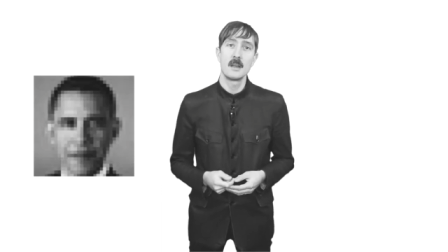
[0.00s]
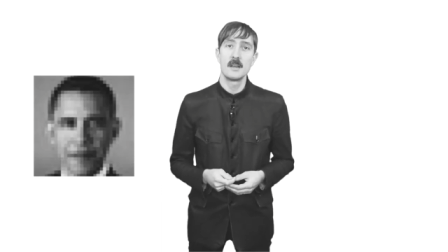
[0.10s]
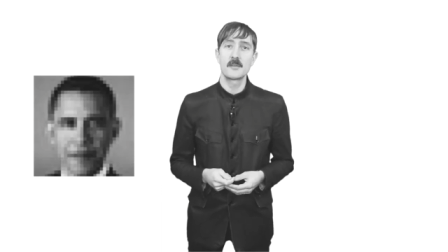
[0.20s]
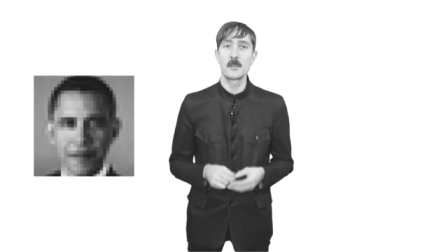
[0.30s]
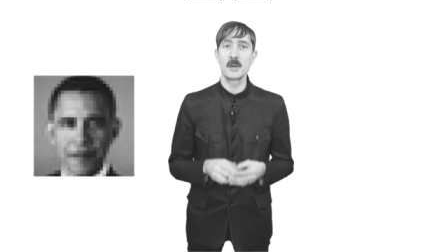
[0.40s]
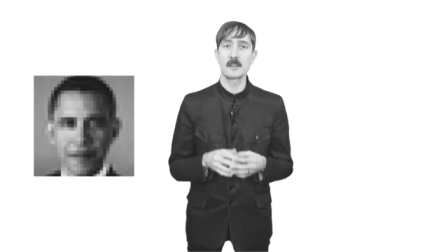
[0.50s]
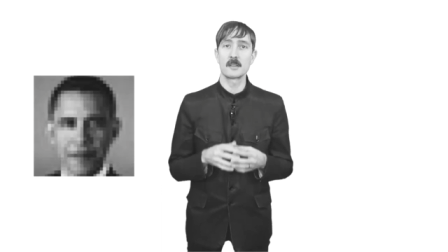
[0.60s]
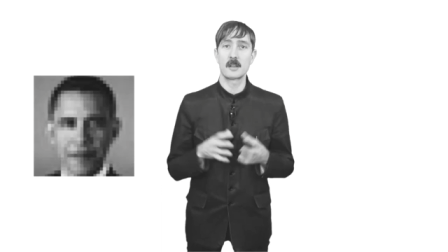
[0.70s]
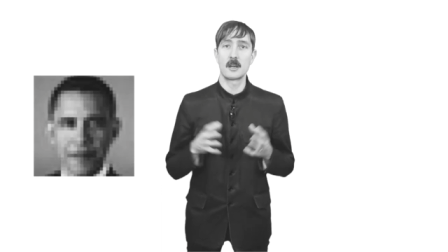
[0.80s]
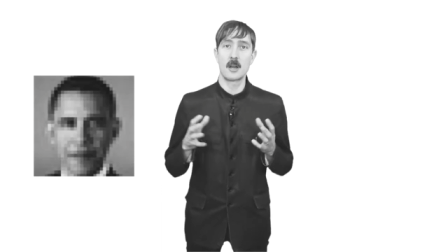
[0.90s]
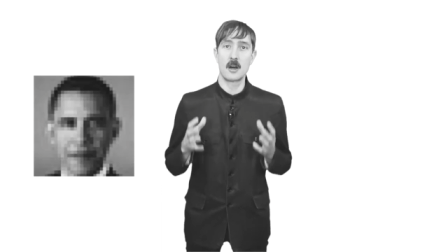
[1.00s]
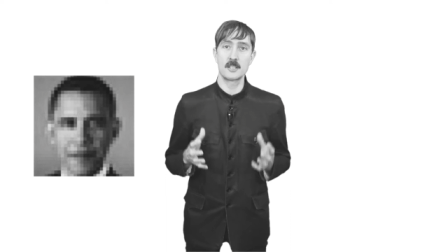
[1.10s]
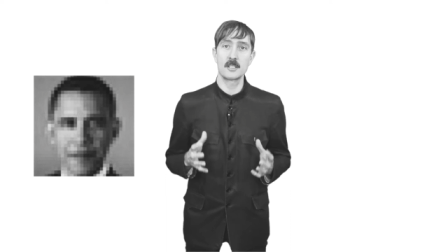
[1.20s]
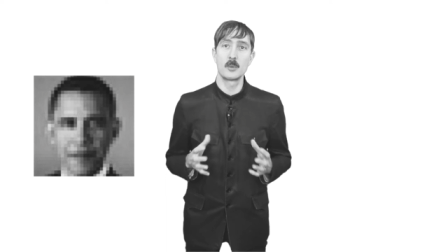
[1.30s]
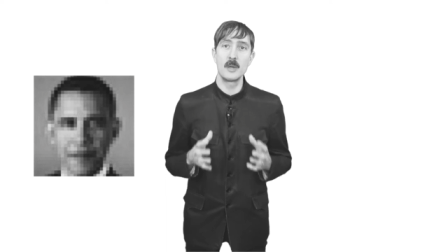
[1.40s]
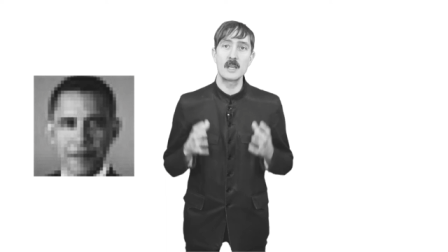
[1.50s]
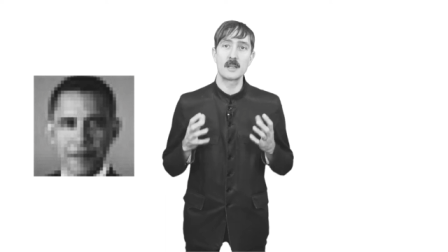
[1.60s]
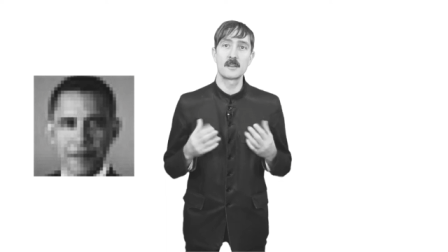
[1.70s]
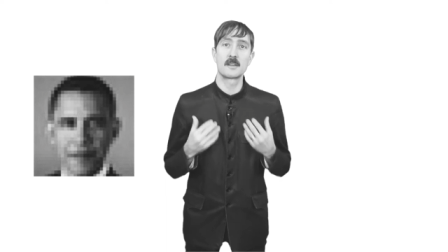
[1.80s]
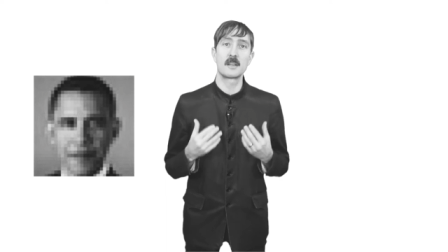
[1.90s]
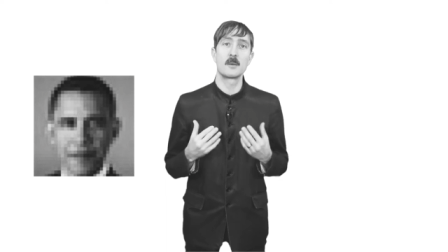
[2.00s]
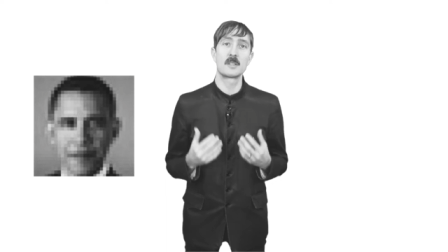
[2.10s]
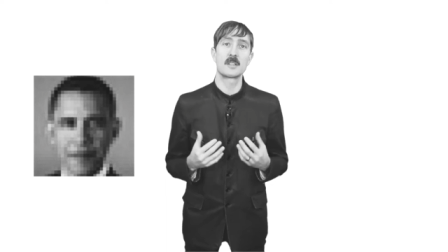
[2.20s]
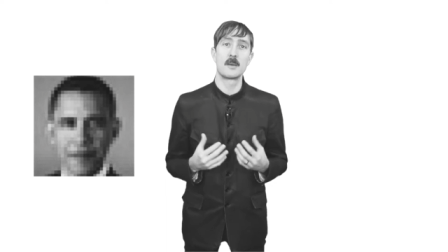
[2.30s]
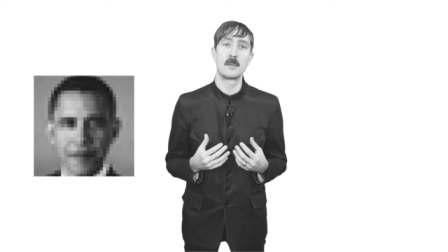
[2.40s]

If the pixels are large, we can distinguish them